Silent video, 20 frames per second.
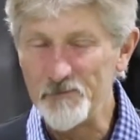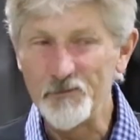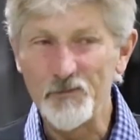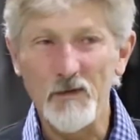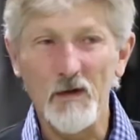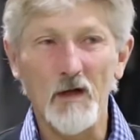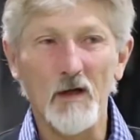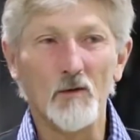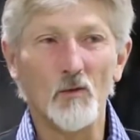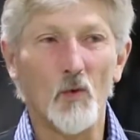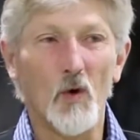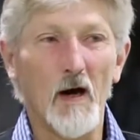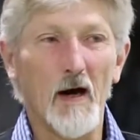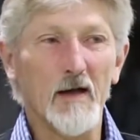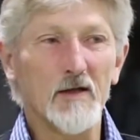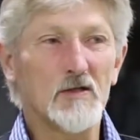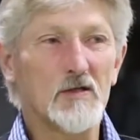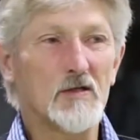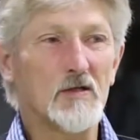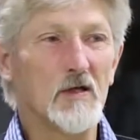and
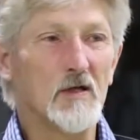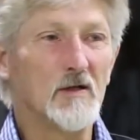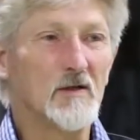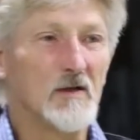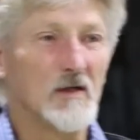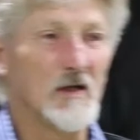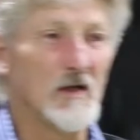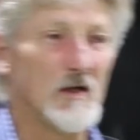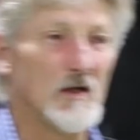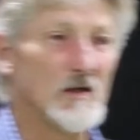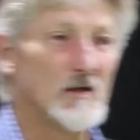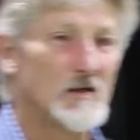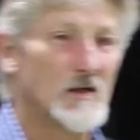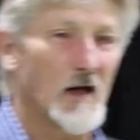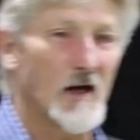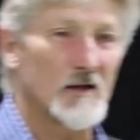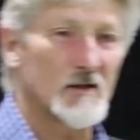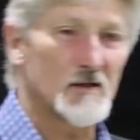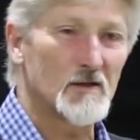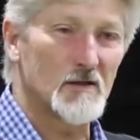watching the
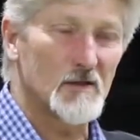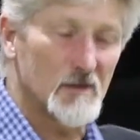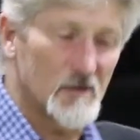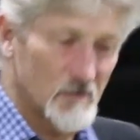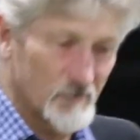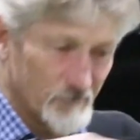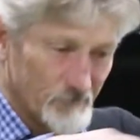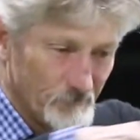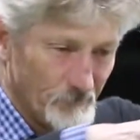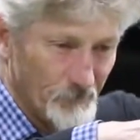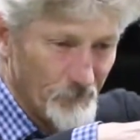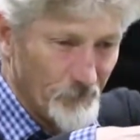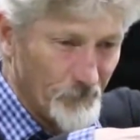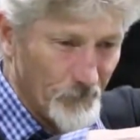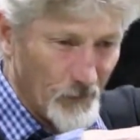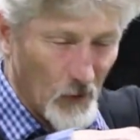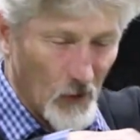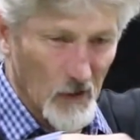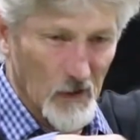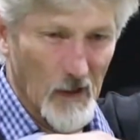Dutch
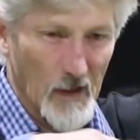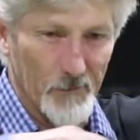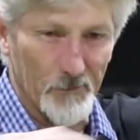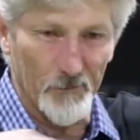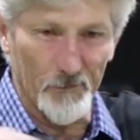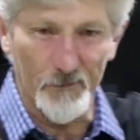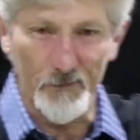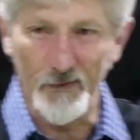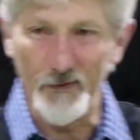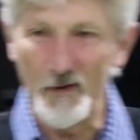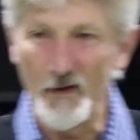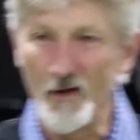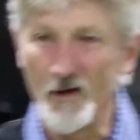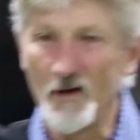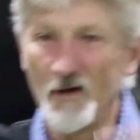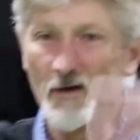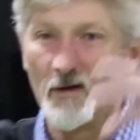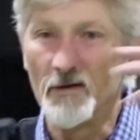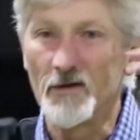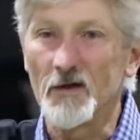pull up
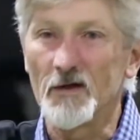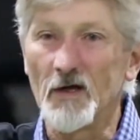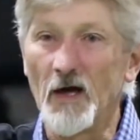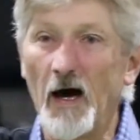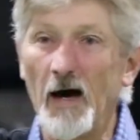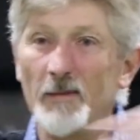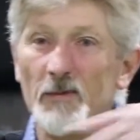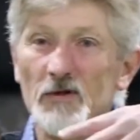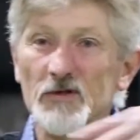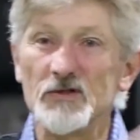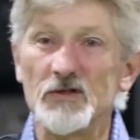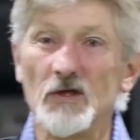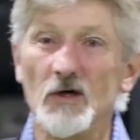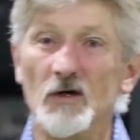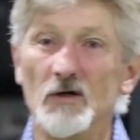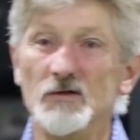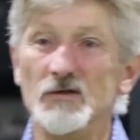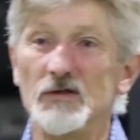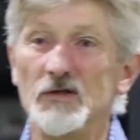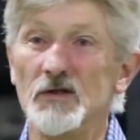the
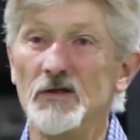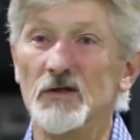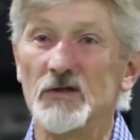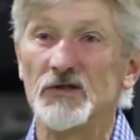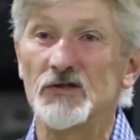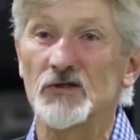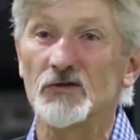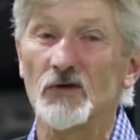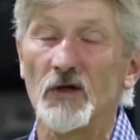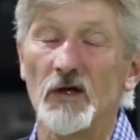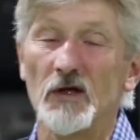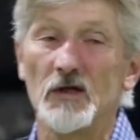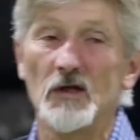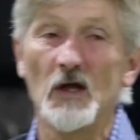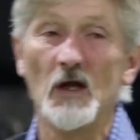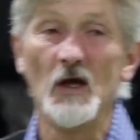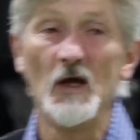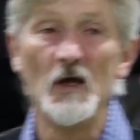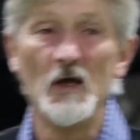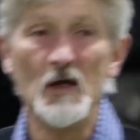cobblestones in the street
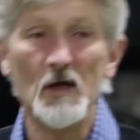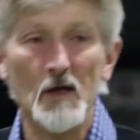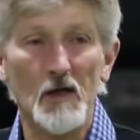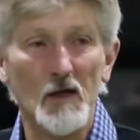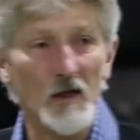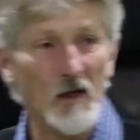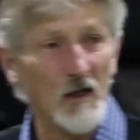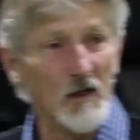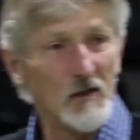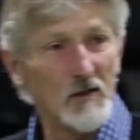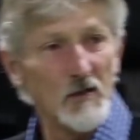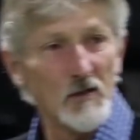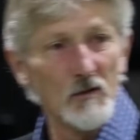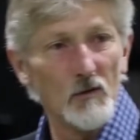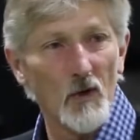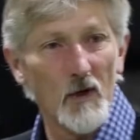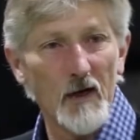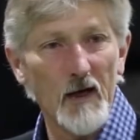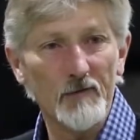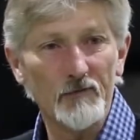and do
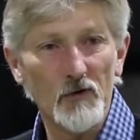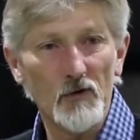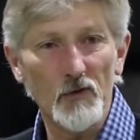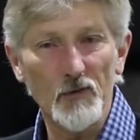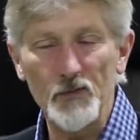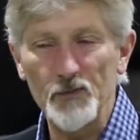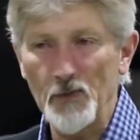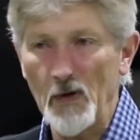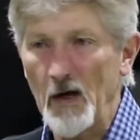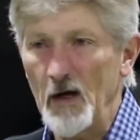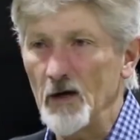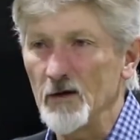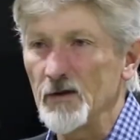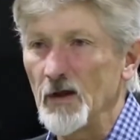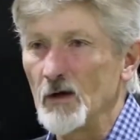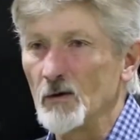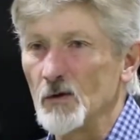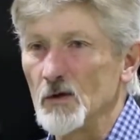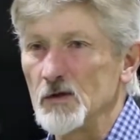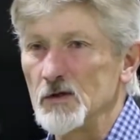whatever repair they
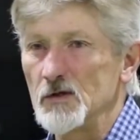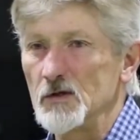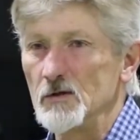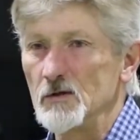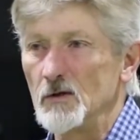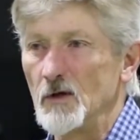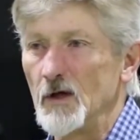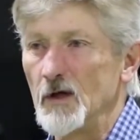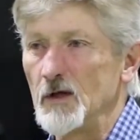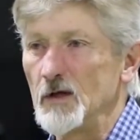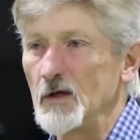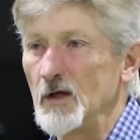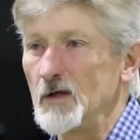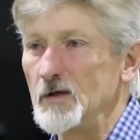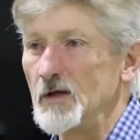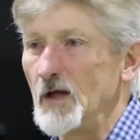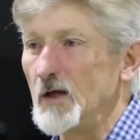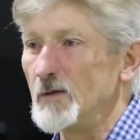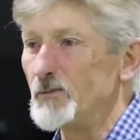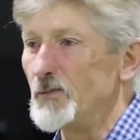were doing and
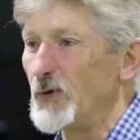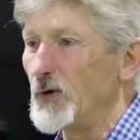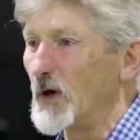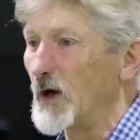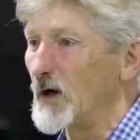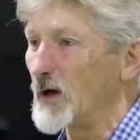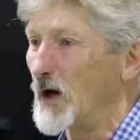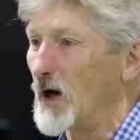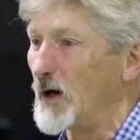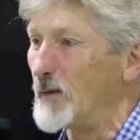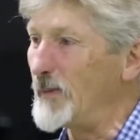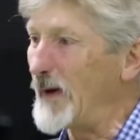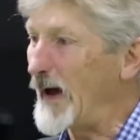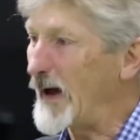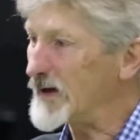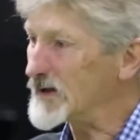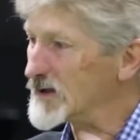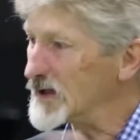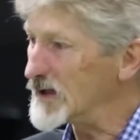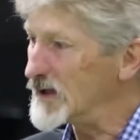then put it all
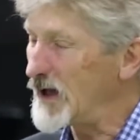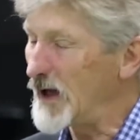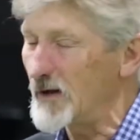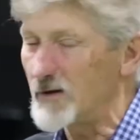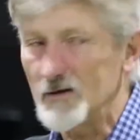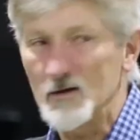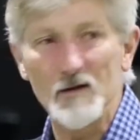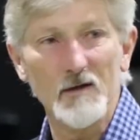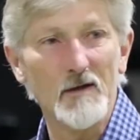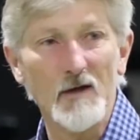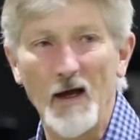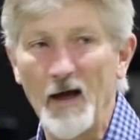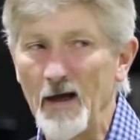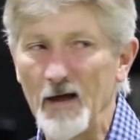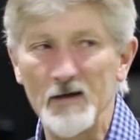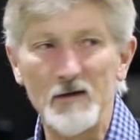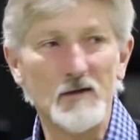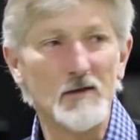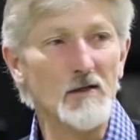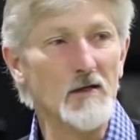back together. And I
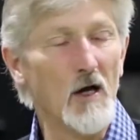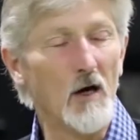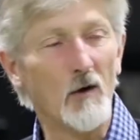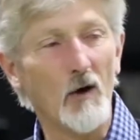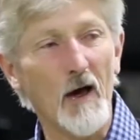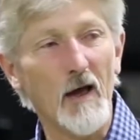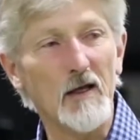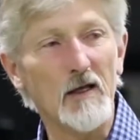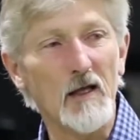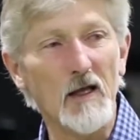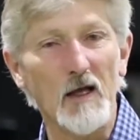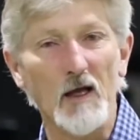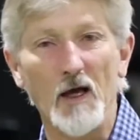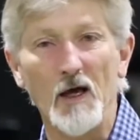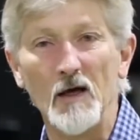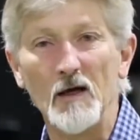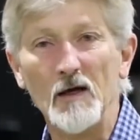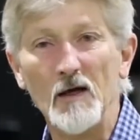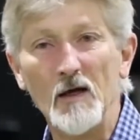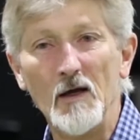had no
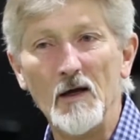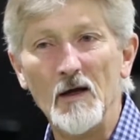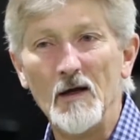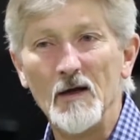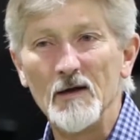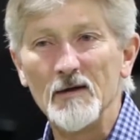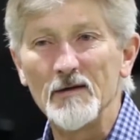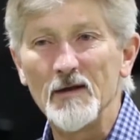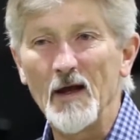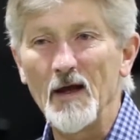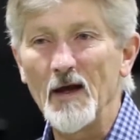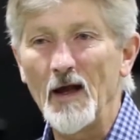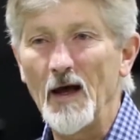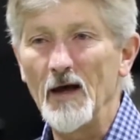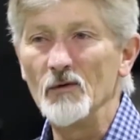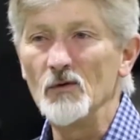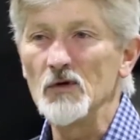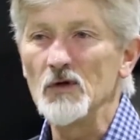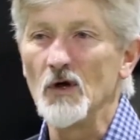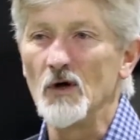idea that I
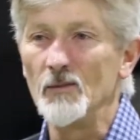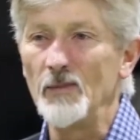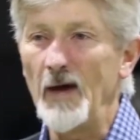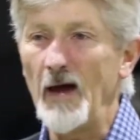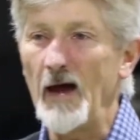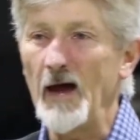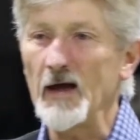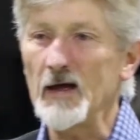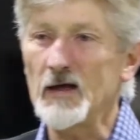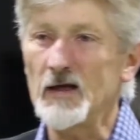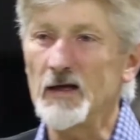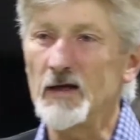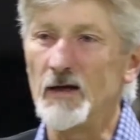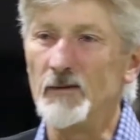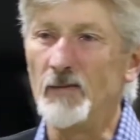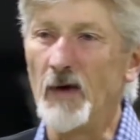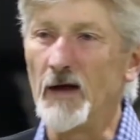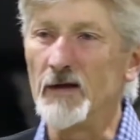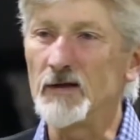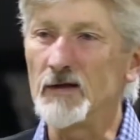would go back a
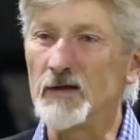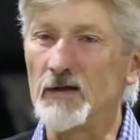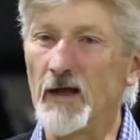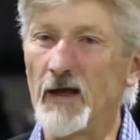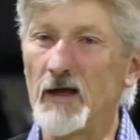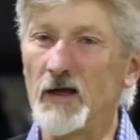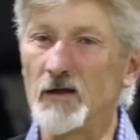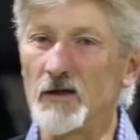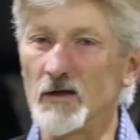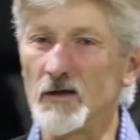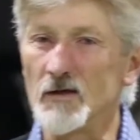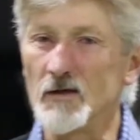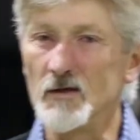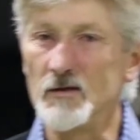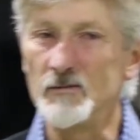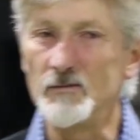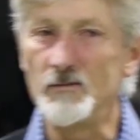month later